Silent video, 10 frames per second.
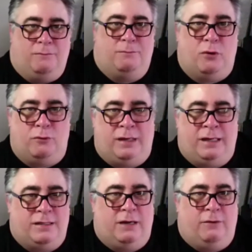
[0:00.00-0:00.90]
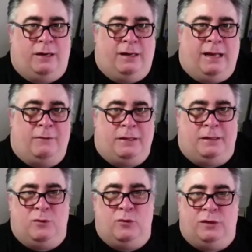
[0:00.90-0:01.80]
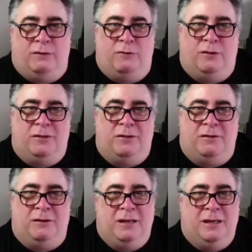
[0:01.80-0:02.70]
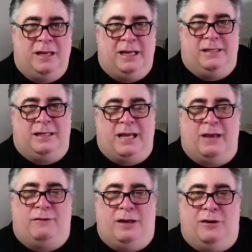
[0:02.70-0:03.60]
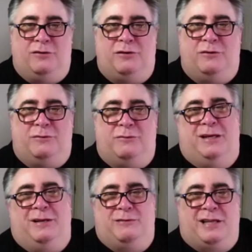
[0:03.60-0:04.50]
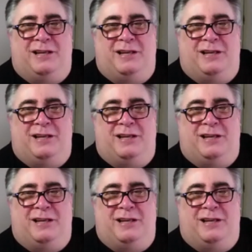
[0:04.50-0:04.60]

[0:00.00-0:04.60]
pouring cereal out in the morning rather than eating caviar. Do you know what I mean? It was